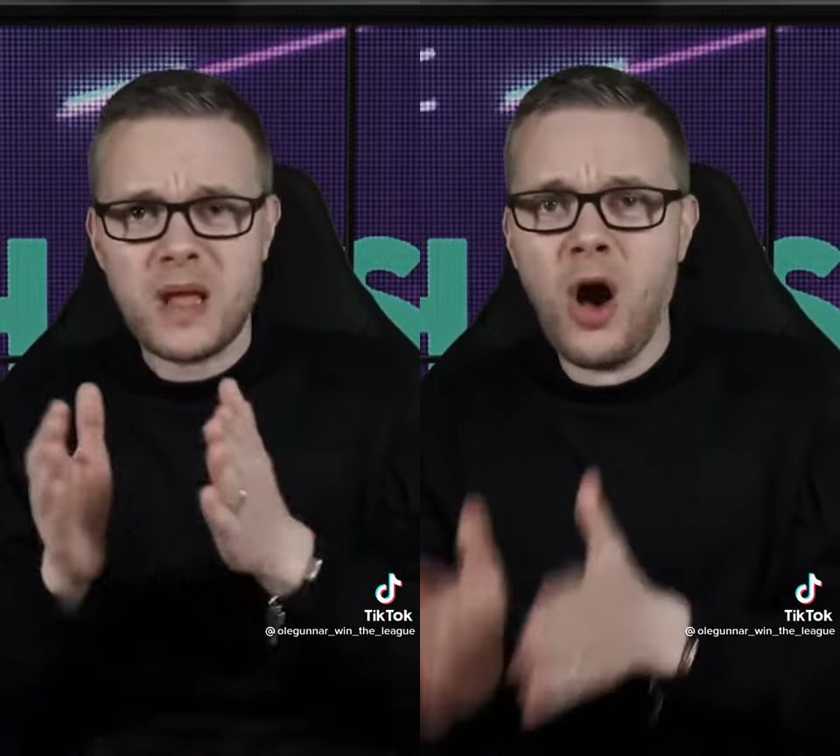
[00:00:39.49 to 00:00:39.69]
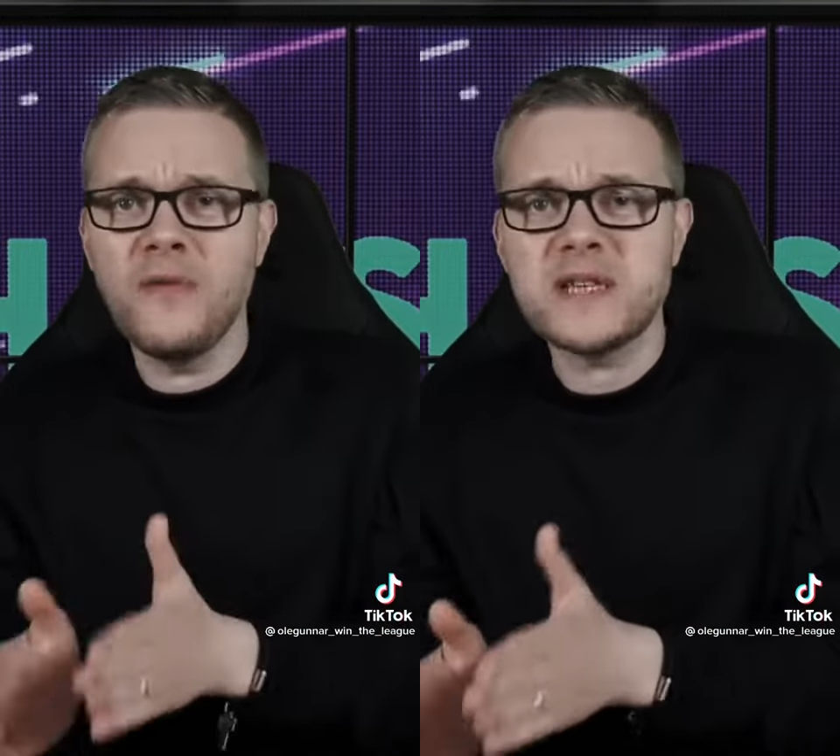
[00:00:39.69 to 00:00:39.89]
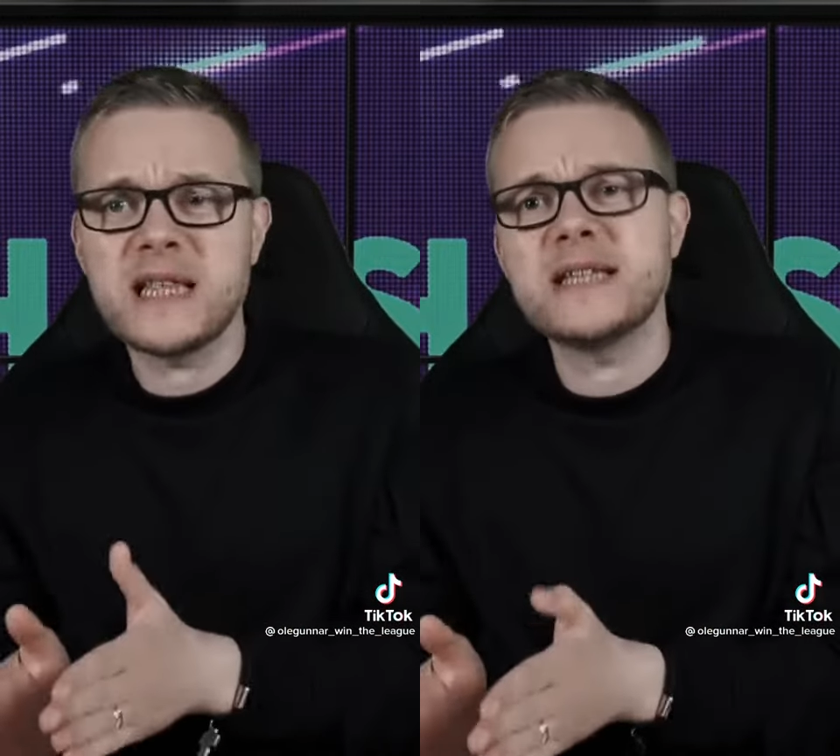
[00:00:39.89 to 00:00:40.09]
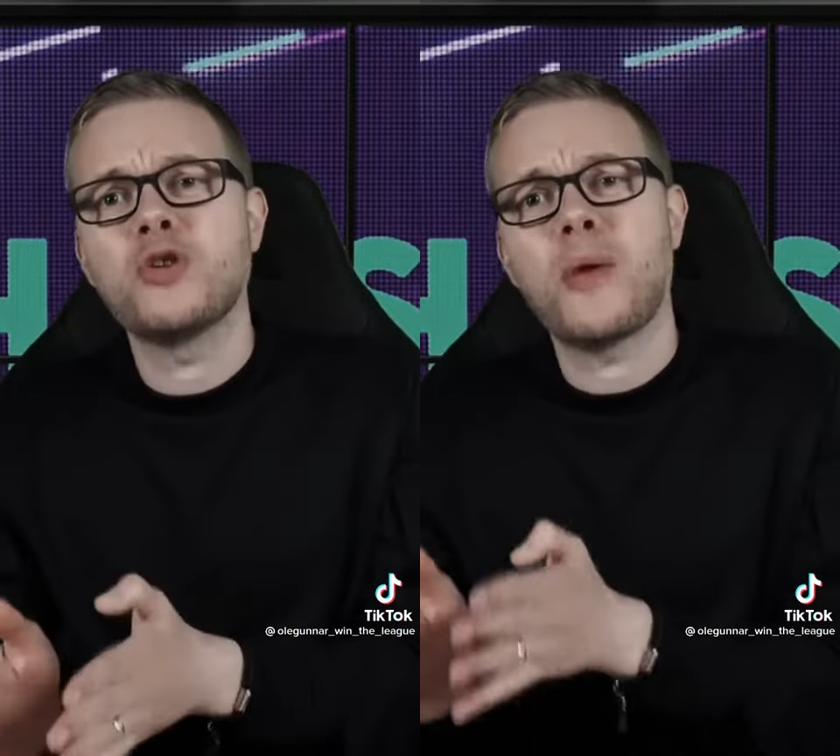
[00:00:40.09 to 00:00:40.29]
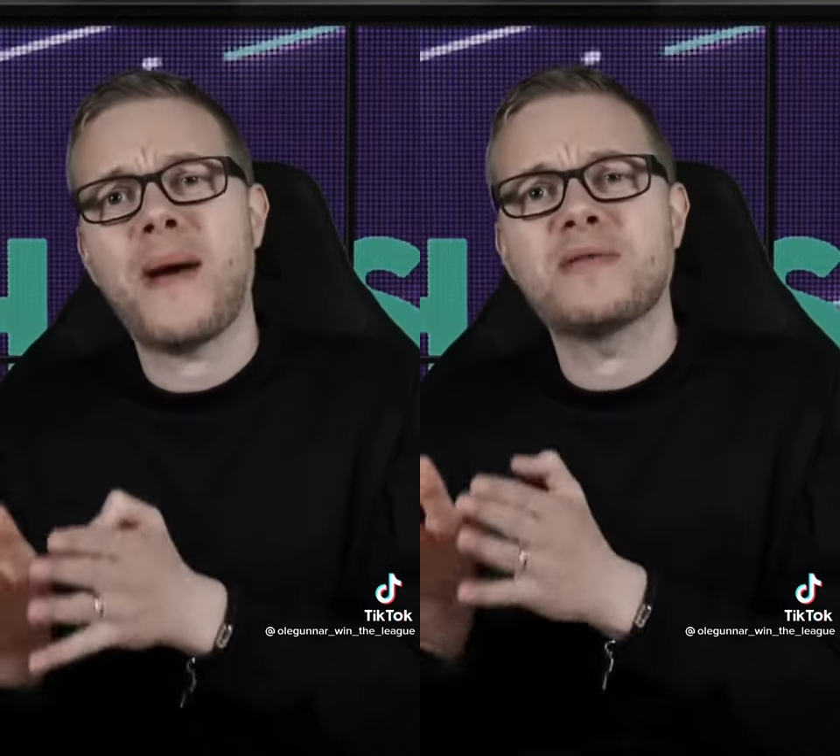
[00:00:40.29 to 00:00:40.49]
Obviously, it's
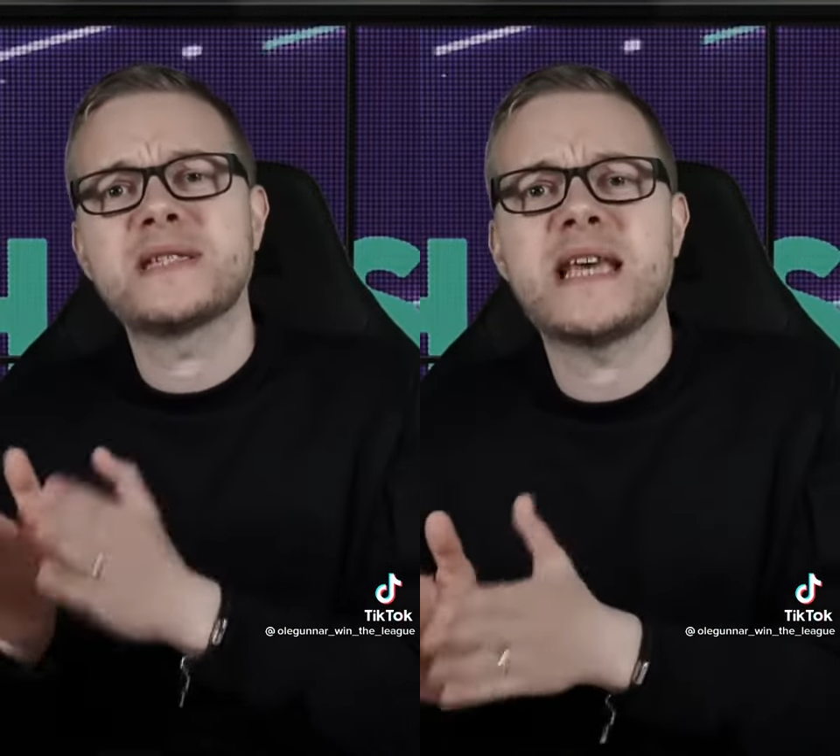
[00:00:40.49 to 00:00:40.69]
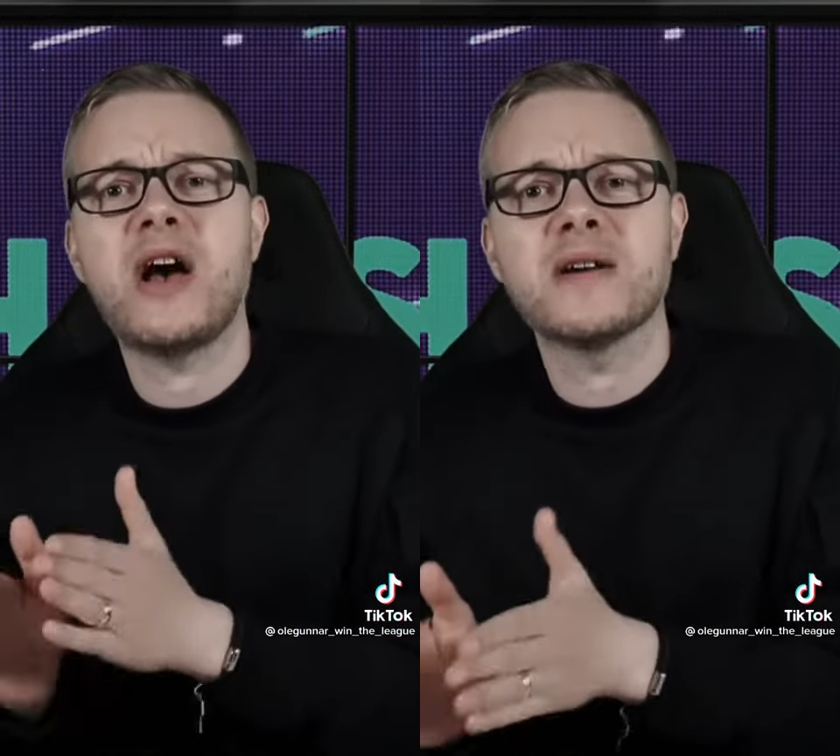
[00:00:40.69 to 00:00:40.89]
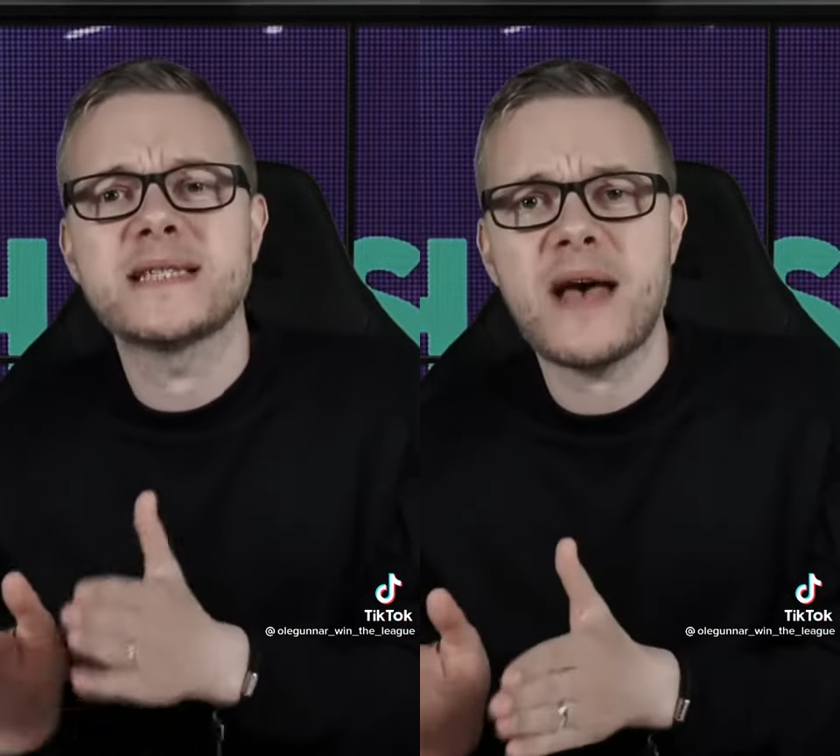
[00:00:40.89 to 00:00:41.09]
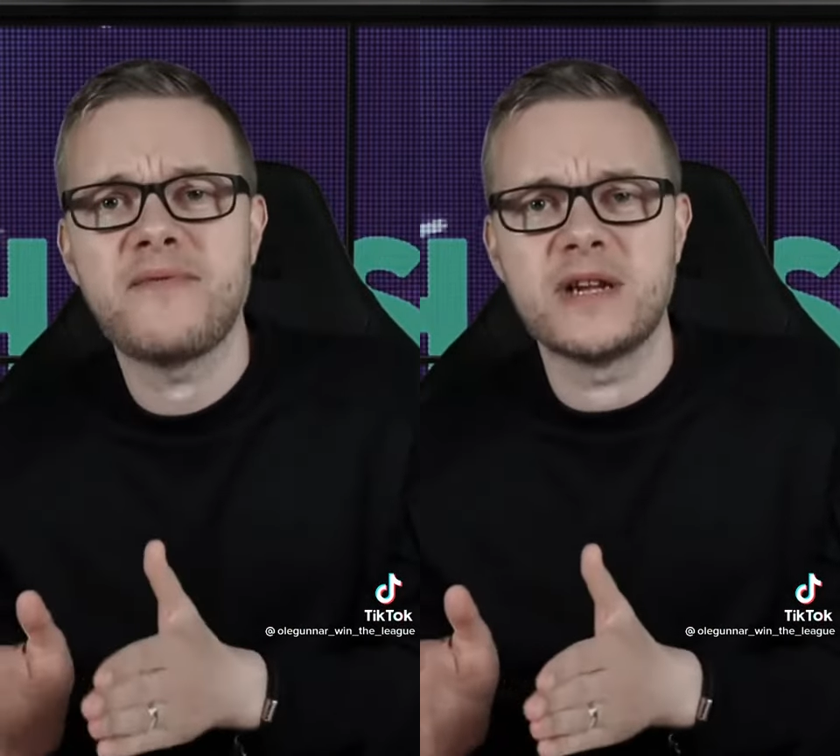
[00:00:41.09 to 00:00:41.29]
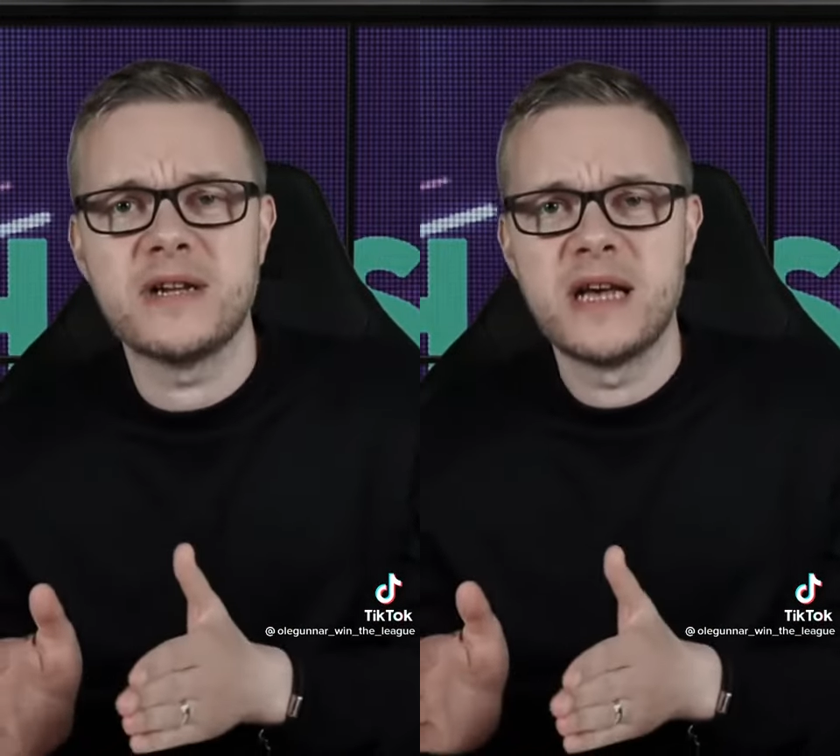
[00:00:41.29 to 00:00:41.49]
all about
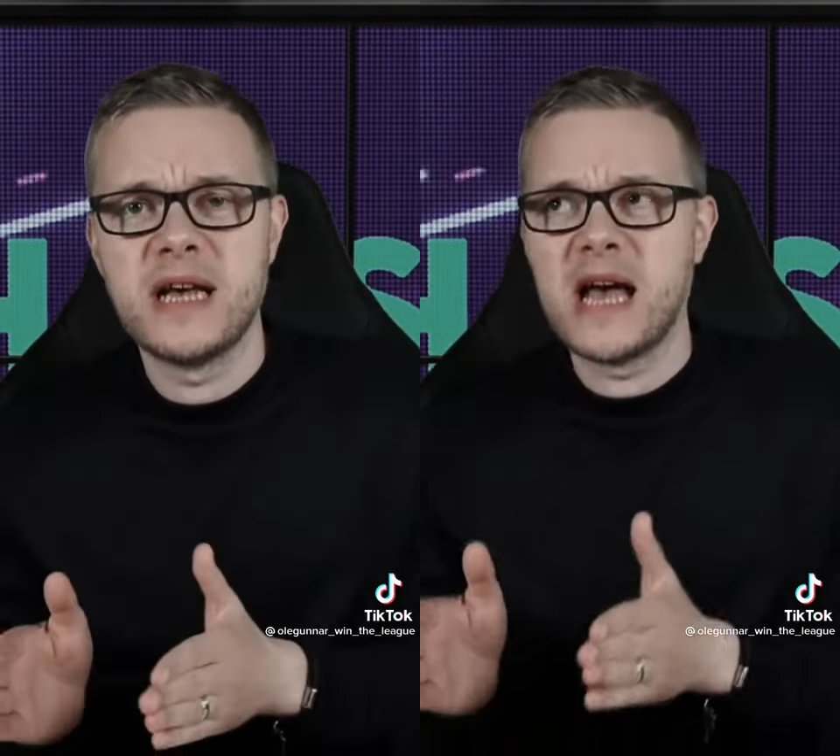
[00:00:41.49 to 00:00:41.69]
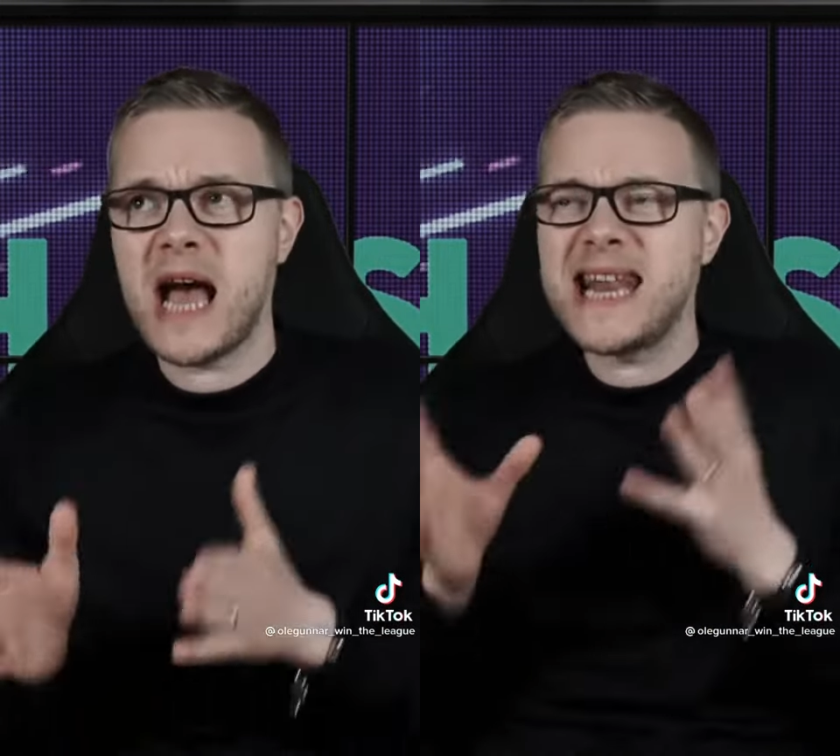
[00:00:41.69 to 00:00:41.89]
CR7.